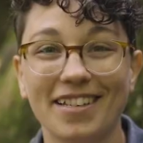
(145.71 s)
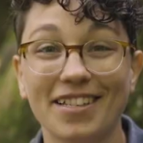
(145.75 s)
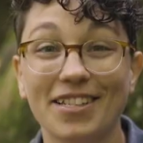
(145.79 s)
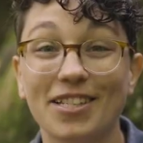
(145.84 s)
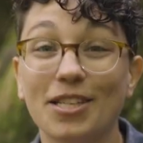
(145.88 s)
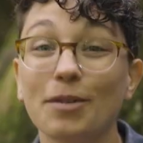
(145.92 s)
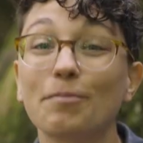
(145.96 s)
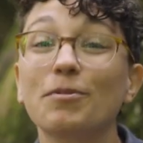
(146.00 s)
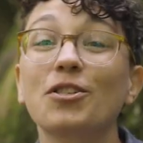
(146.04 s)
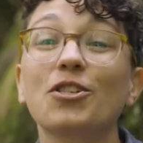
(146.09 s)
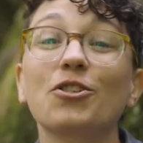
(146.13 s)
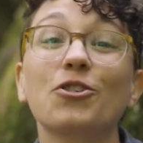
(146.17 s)

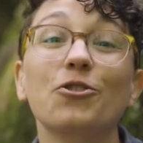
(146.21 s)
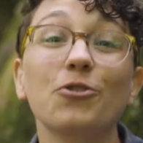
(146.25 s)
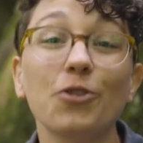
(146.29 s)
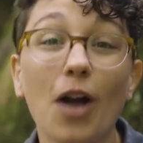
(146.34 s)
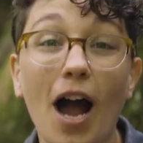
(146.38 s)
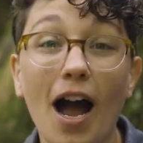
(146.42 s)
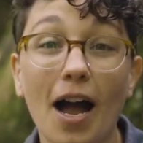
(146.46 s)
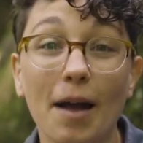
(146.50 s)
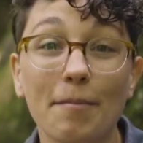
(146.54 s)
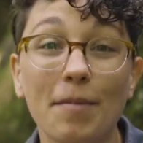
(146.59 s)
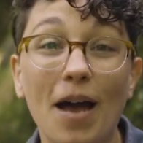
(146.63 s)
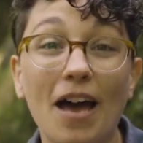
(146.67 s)

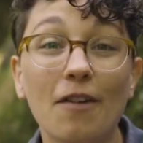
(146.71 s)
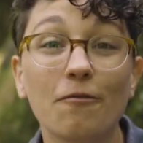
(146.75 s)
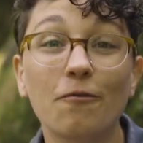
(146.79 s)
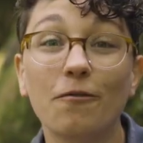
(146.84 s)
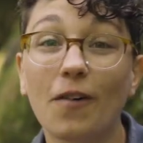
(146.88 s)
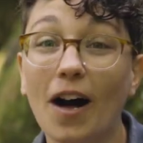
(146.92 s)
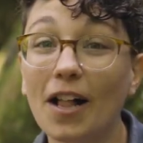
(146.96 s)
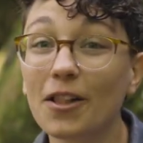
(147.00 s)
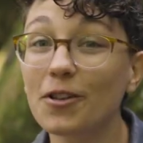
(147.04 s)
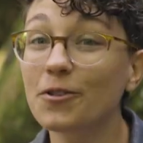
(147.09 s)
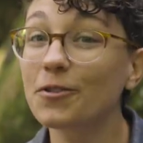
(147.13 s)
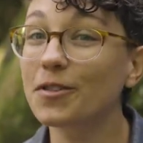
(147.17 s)
Subscribe and
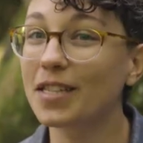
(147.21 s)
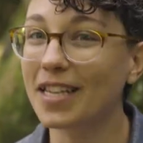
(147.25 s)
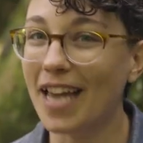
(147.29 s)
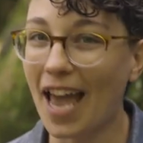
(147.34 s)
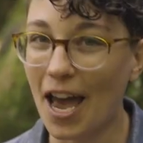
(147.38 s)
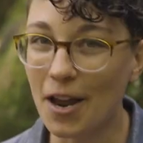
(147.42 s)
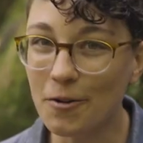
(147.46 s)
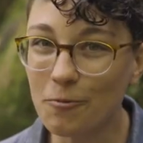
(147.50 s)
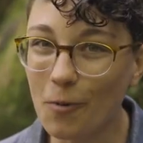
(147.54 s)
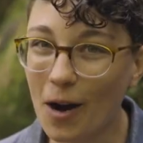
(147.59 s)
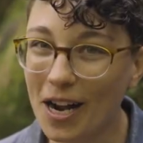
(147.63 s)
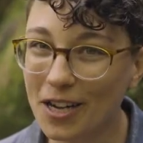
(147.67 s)
follow the
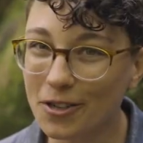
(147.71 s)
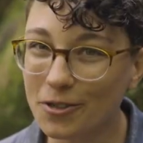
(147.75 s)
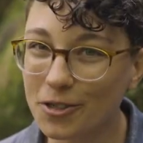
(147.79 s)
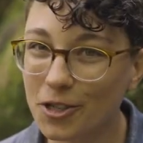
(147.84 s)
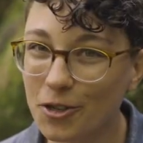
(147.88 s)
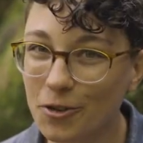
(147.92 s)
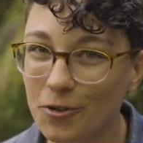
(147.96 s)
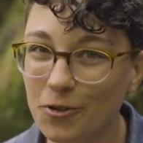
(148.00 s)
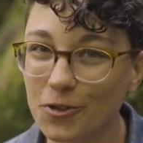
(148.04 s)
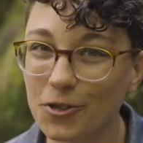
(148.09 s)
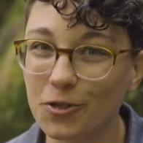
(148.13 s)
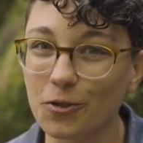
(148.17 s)

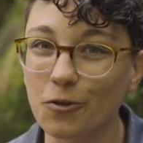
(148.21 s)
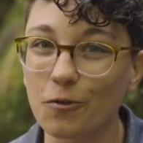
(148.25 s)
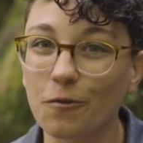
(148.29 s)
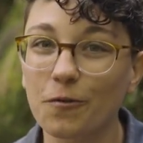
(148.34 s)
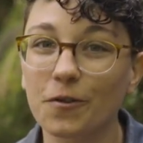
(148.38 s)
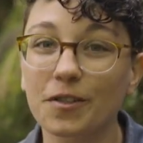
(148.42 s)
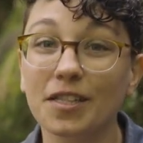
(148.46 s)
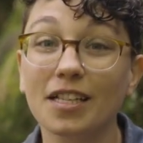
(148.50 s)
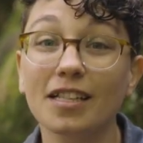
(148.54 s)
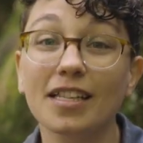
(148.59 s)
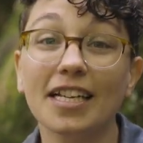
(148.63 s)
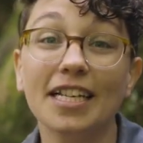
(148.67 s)
Enwild crew
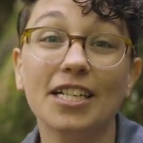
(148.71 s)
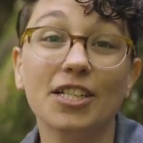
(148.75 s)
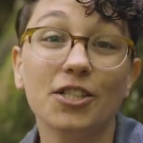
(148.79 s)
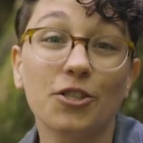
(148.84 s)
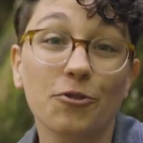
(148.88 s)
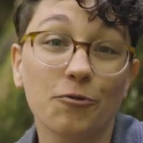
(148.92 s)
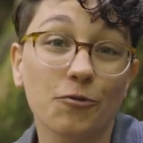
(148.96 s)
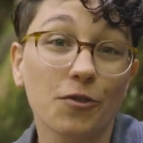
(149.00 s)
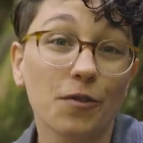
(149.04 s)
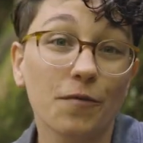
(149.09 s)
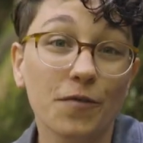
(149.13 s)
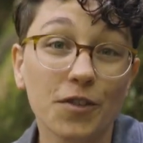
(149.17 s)
for the
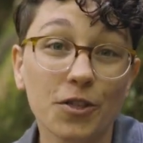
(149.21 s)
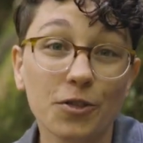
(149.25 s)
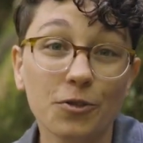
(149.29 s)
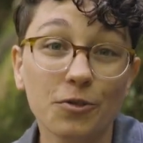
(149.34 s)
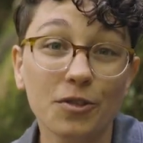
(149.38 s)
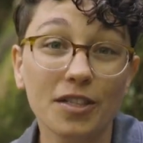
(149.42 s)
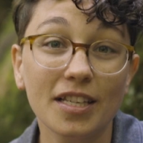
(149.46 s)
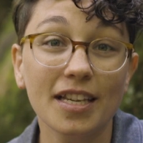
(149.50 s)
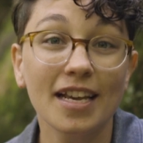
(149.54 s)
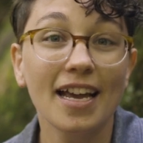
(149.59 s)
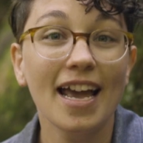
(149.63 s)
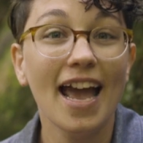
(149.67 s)
latest
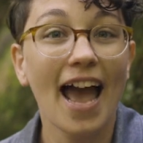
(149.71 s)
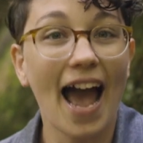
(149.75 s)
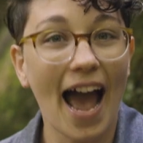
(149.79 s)
reviews,